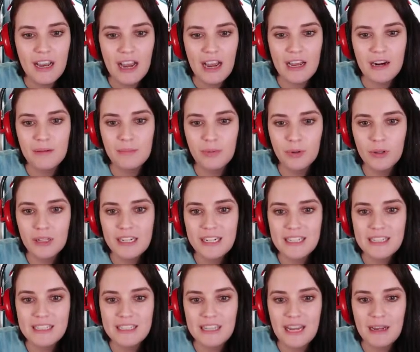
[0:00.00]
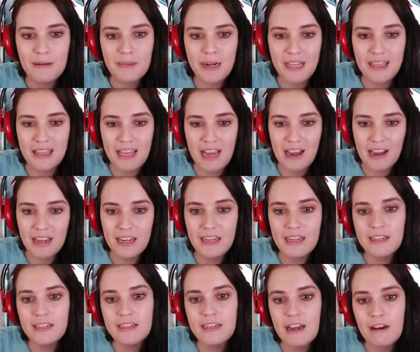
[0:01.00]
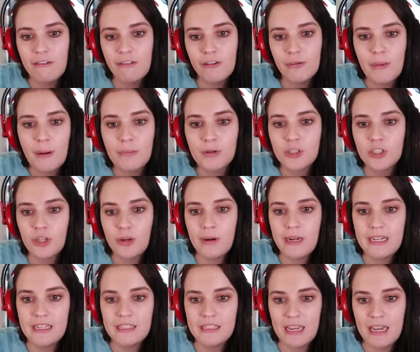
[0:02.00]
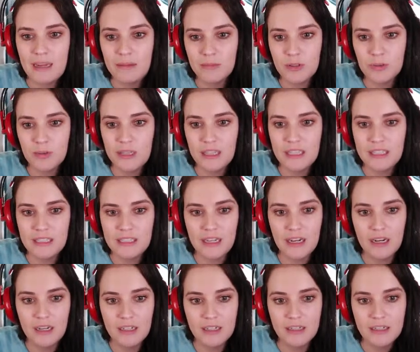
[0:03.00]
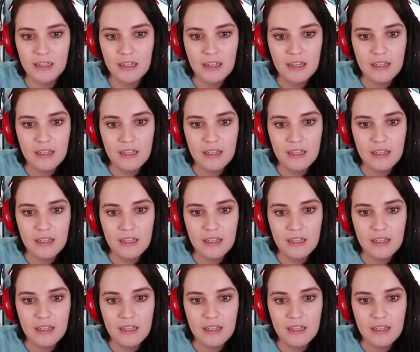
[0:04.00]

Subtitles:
I had a bullet inside my thigh. Now I remember Joanne's games with his gun.